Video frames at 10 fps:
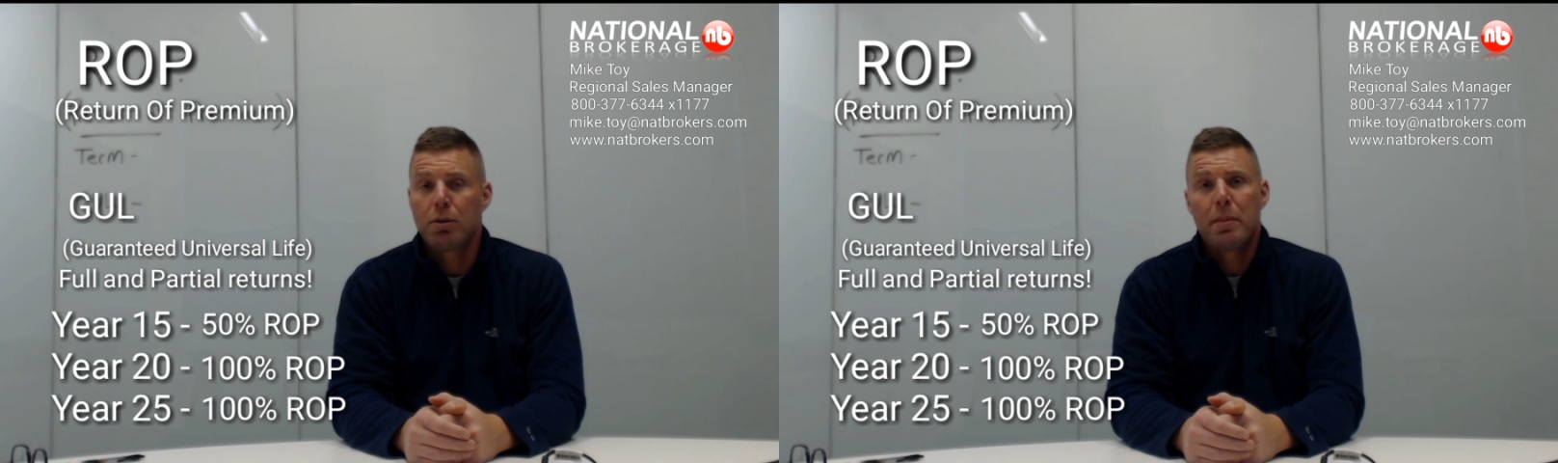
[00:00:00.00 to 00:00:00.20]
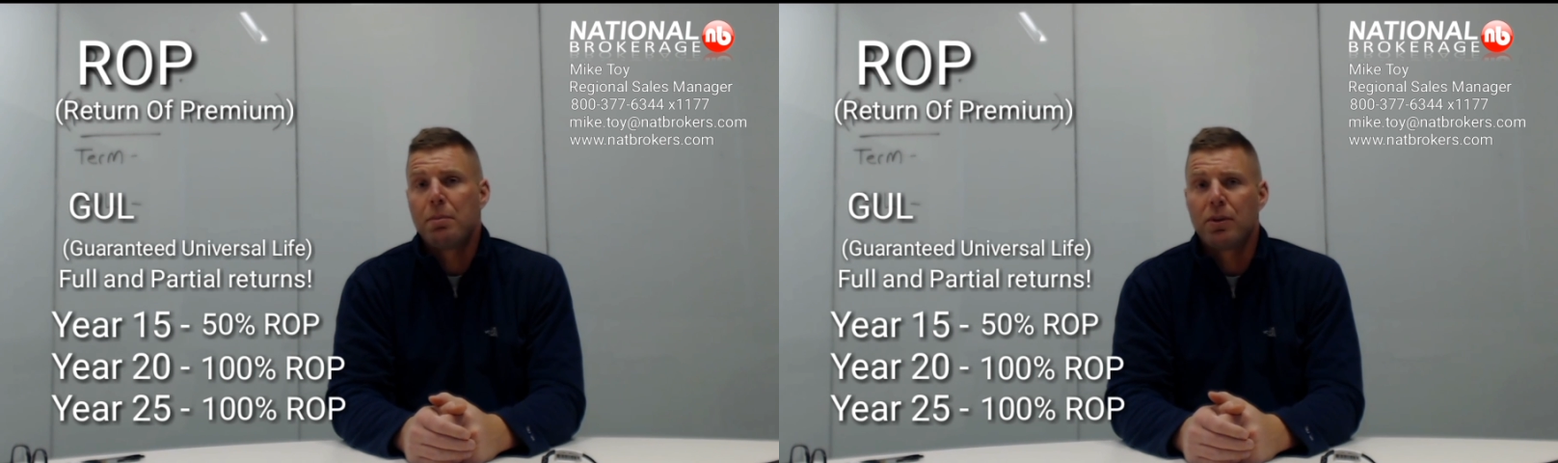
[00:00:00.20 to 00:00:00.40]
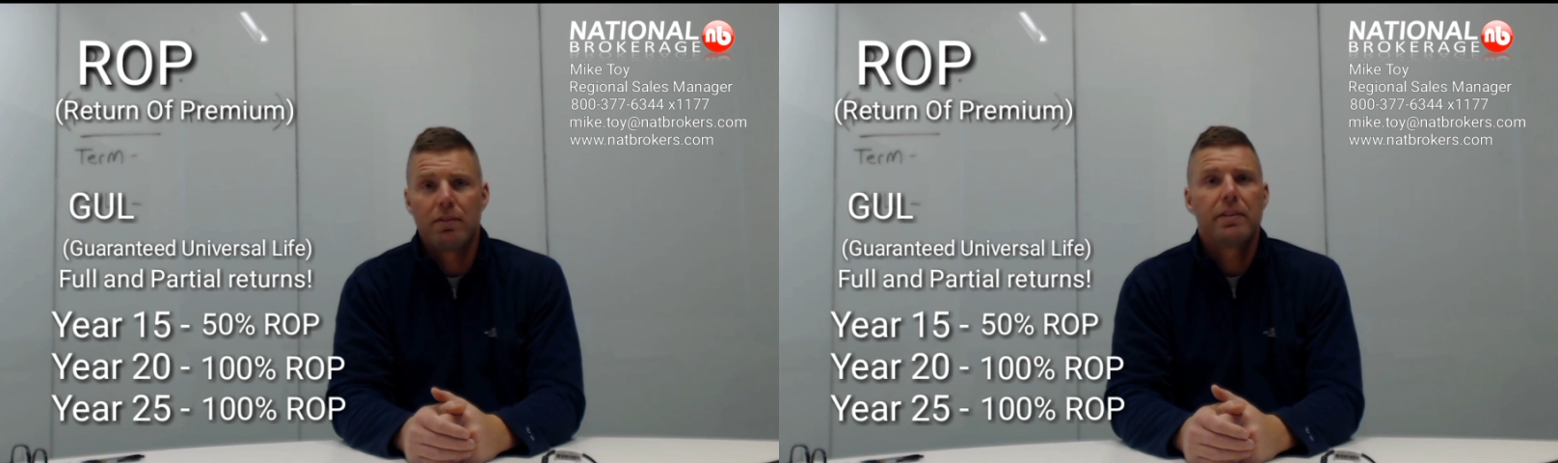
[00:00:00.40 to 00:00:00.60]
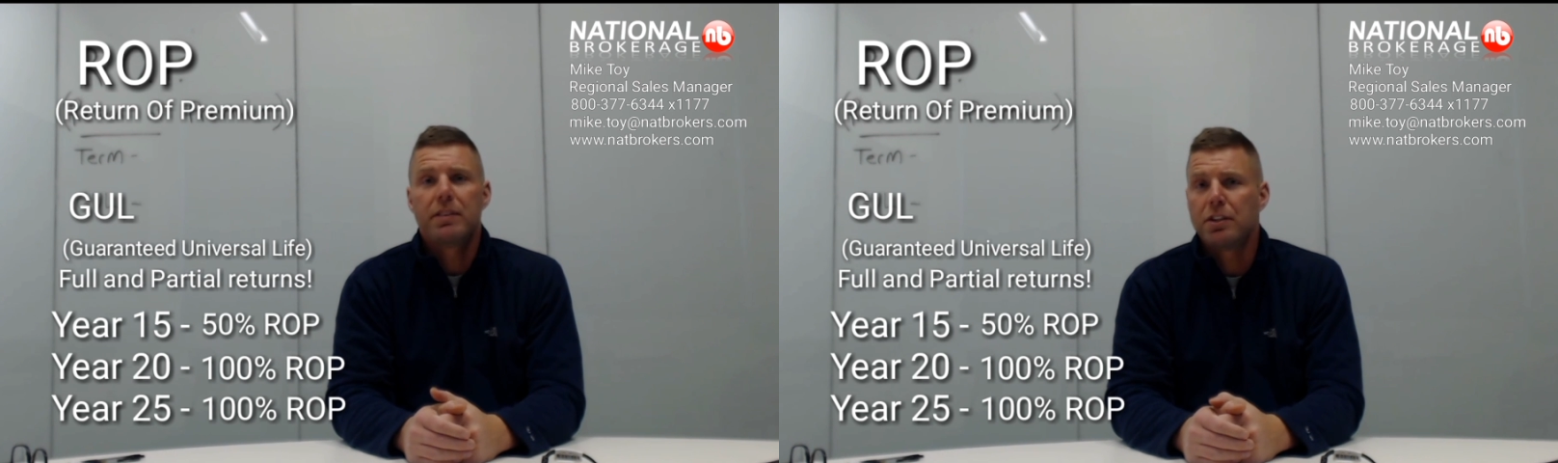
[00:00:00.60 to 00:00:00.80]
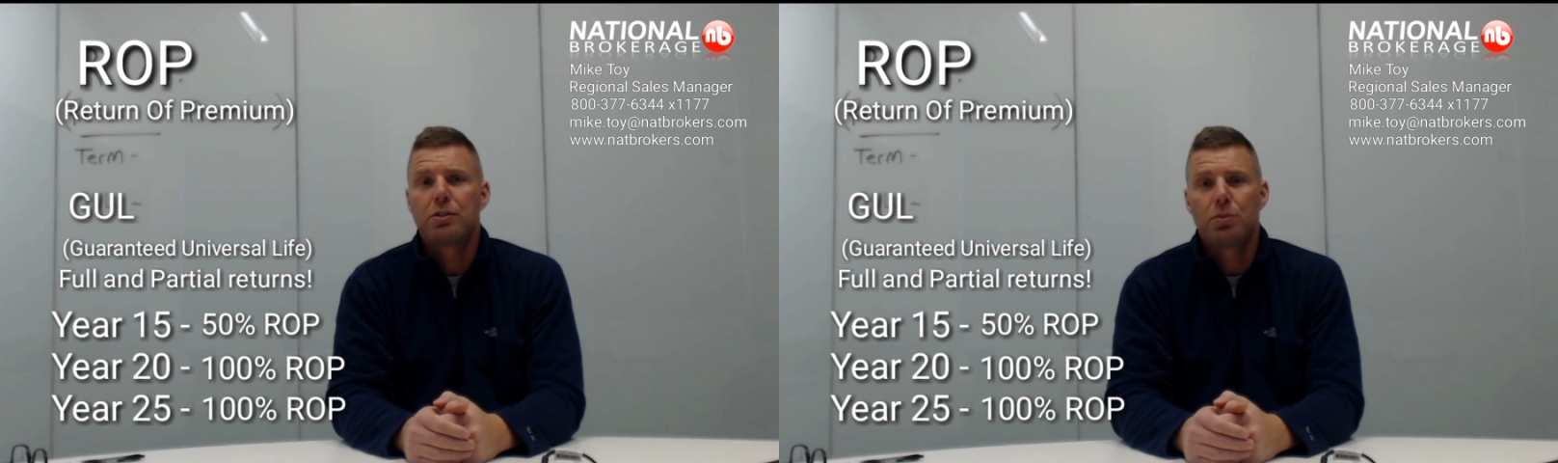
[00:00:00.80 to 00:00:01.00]
to remember in
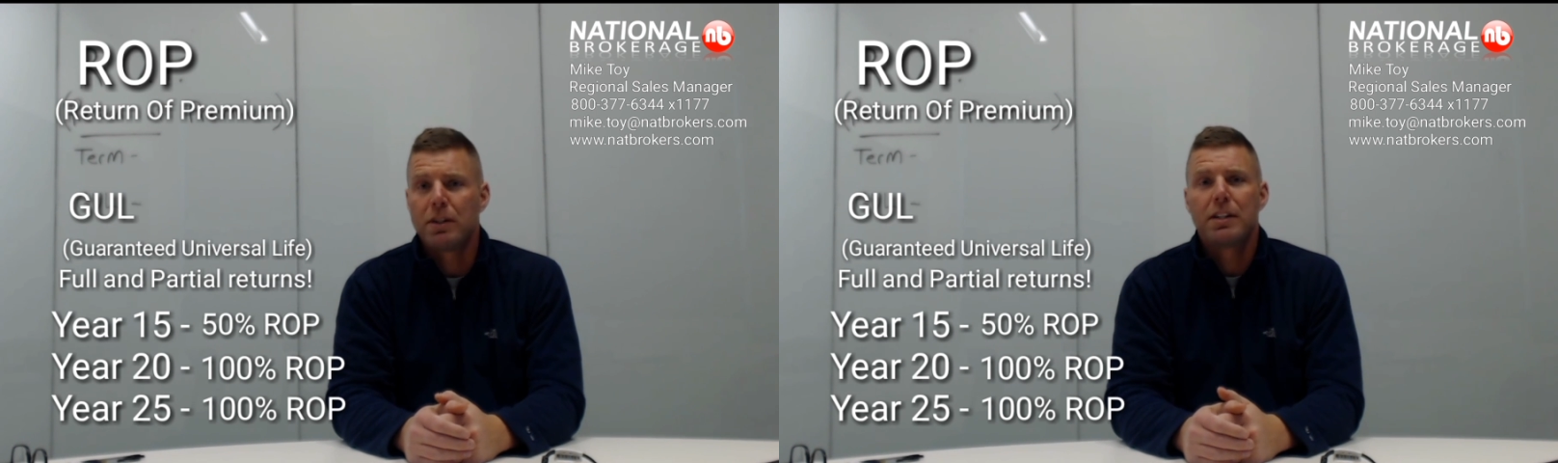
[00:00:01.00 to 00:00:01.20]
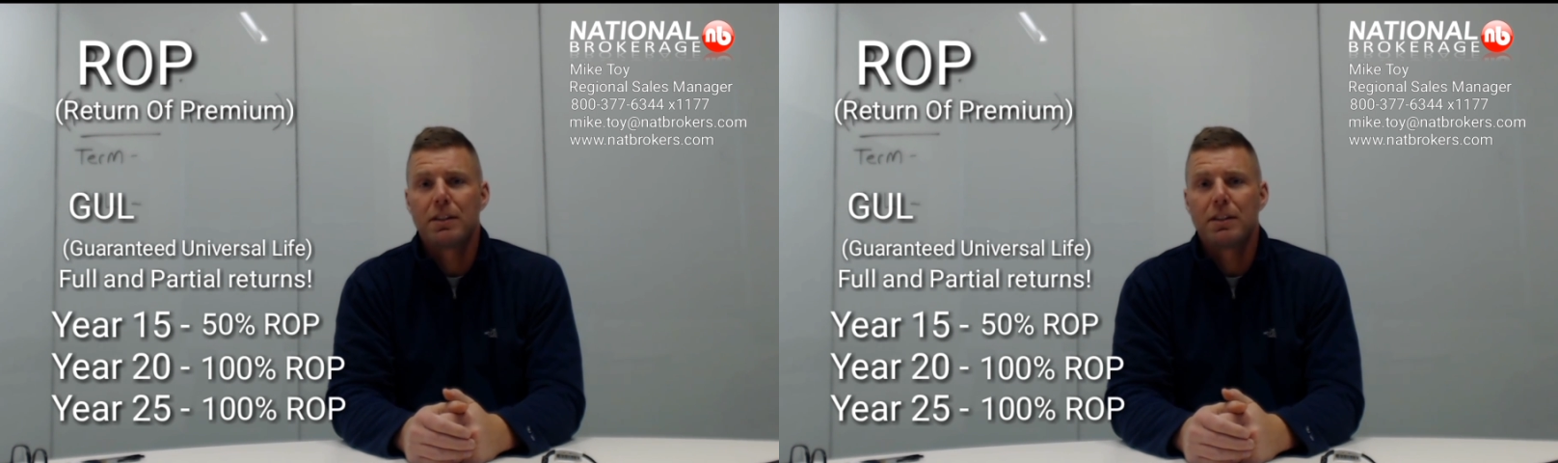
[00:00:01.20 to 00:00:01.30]
15 or 20